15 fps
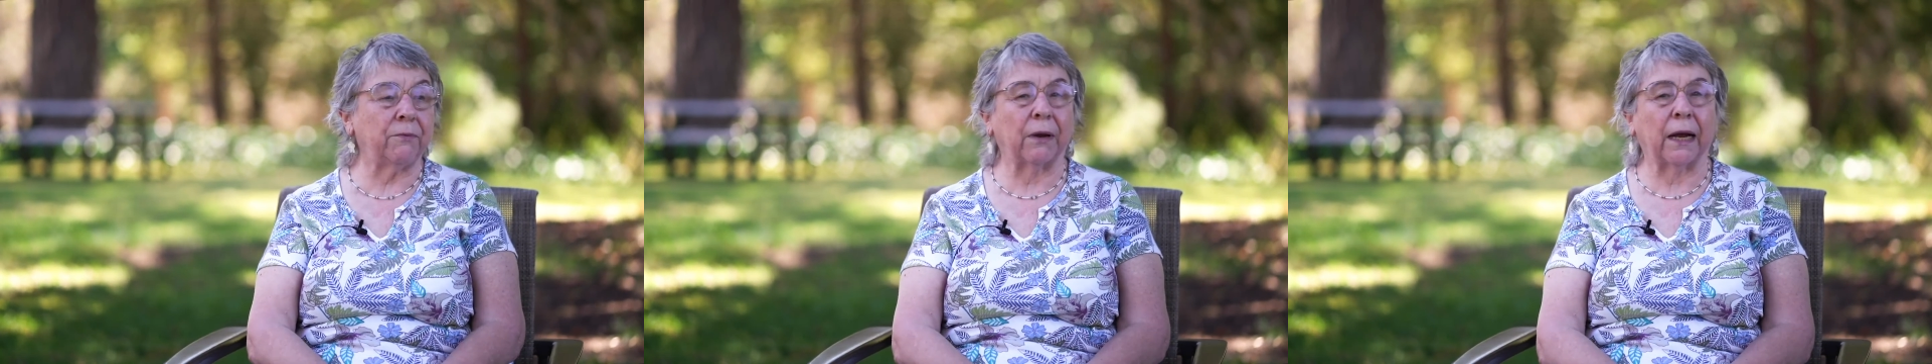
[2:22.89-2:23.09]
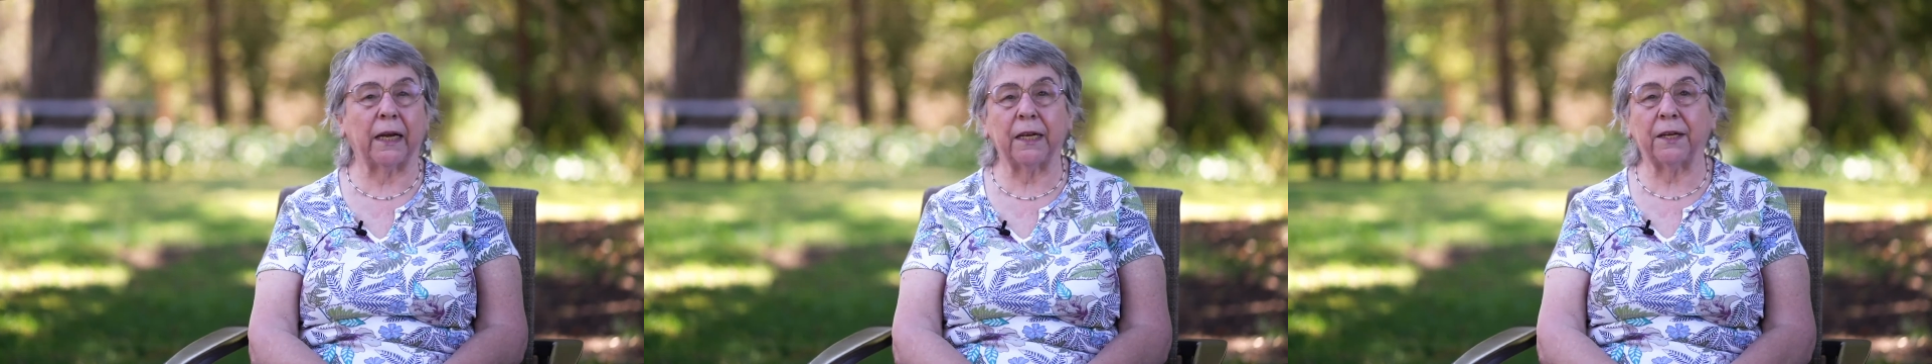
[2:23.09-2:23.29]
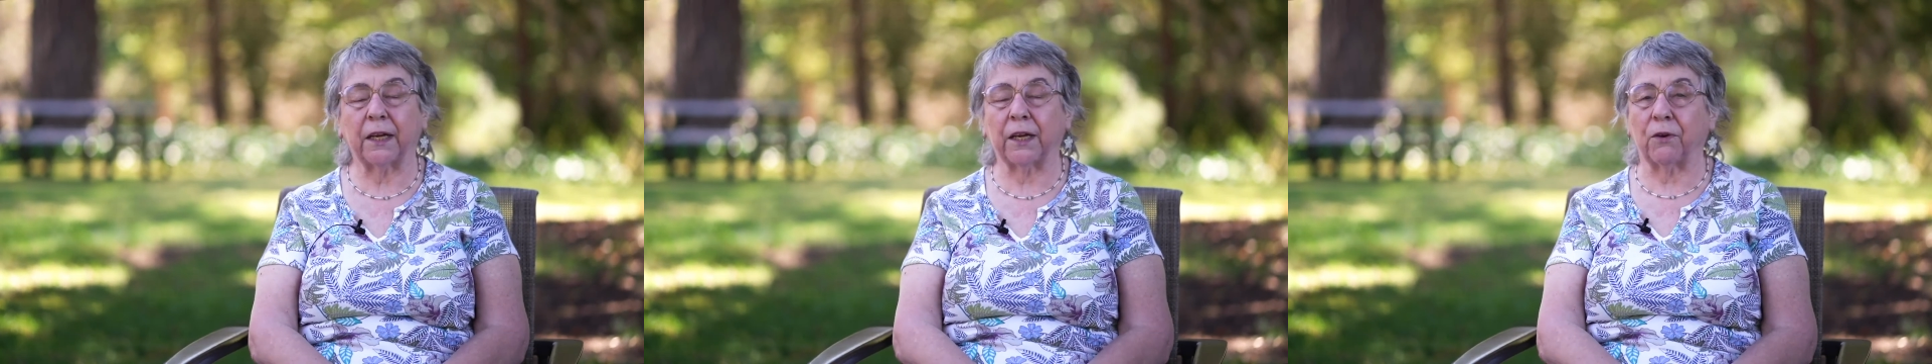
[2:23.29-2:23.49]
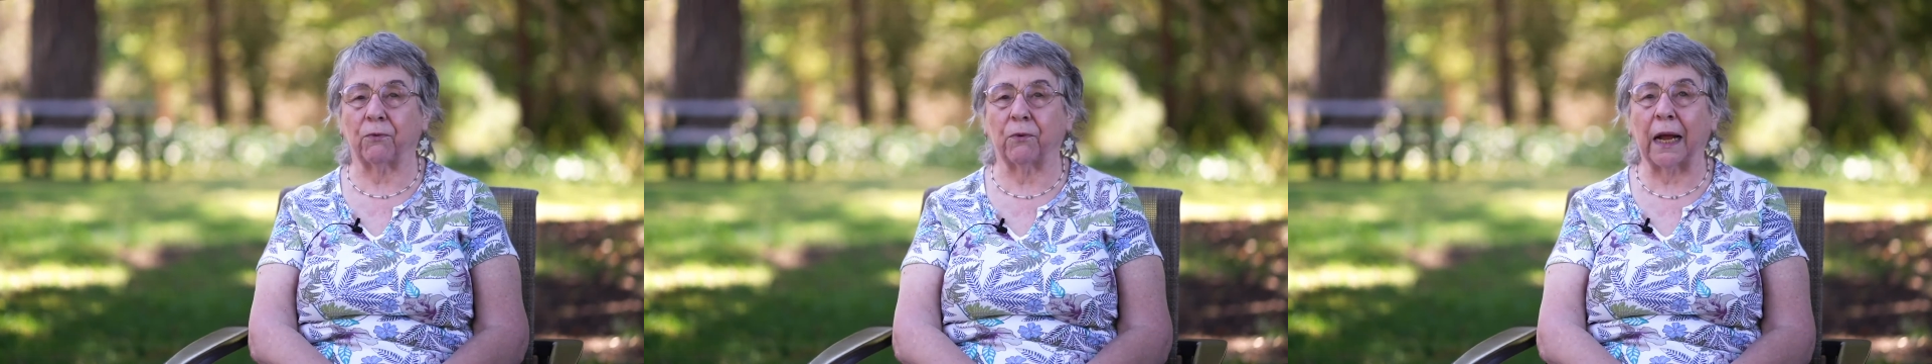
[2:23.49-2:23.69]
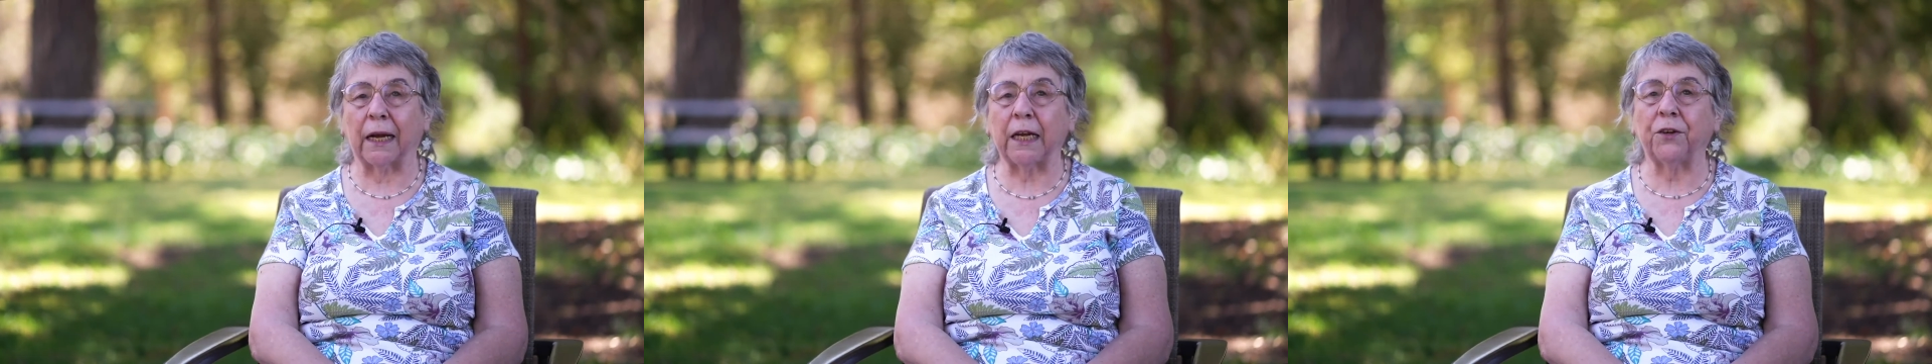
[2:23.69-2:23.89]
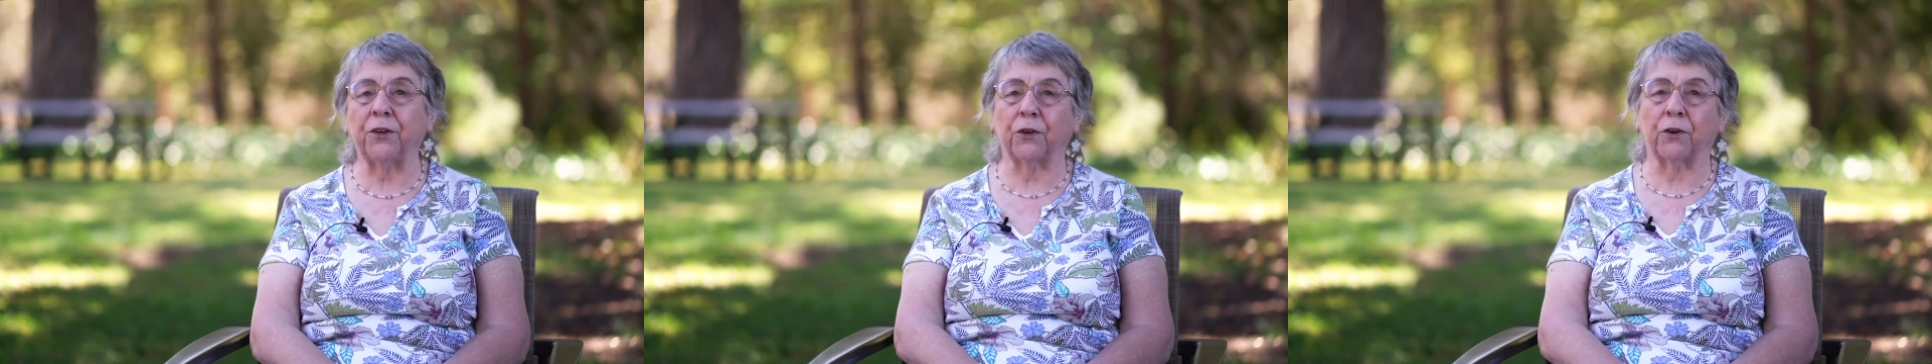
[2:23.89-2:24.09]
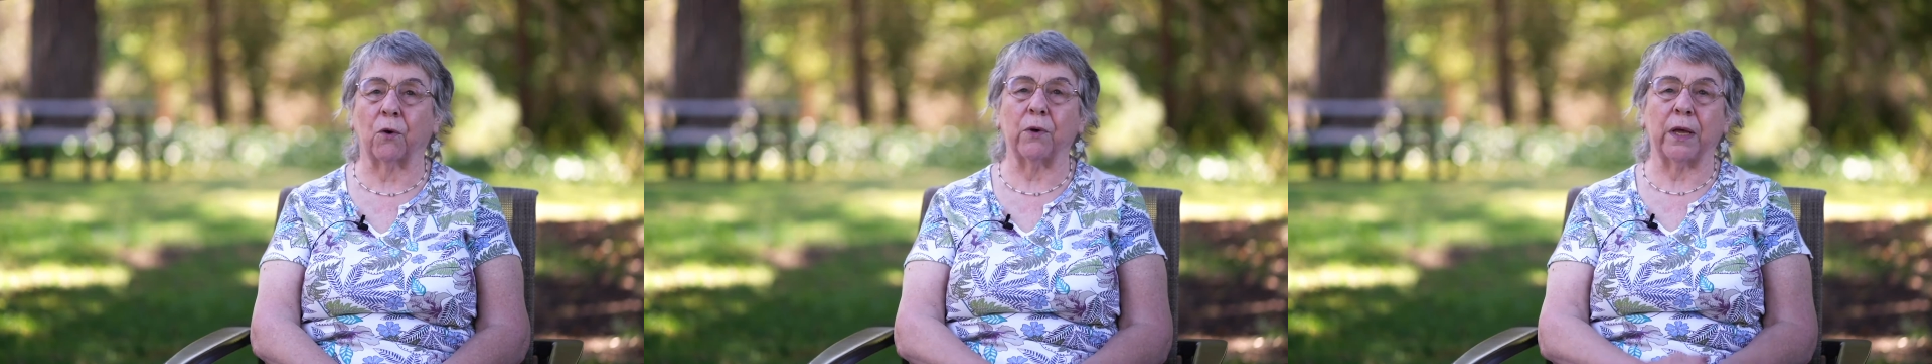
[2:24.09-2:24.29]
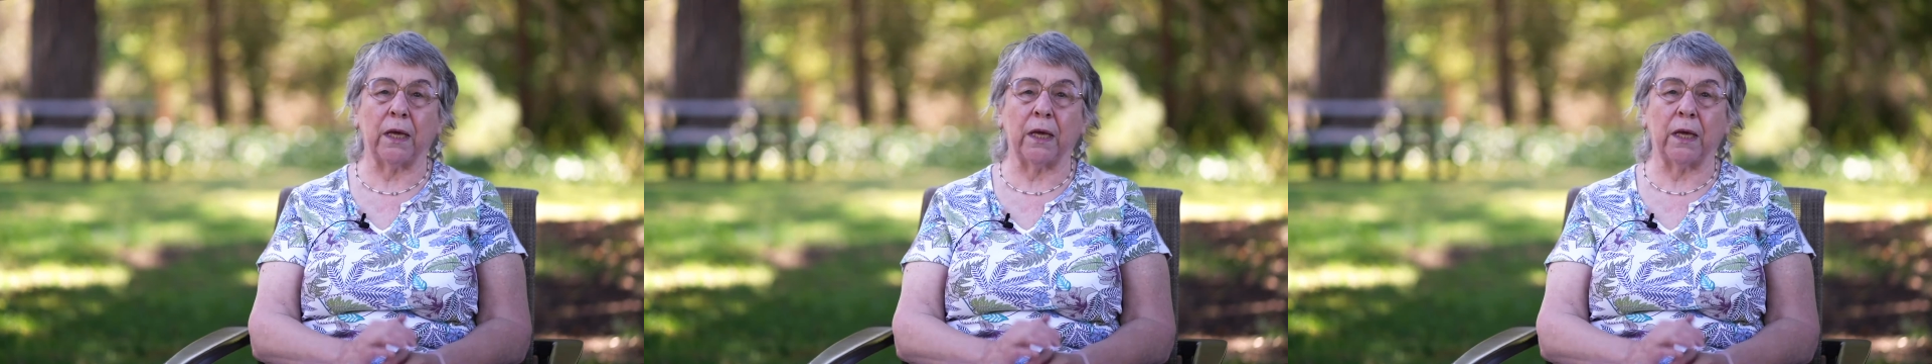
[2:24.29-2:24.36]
ready to get ready to go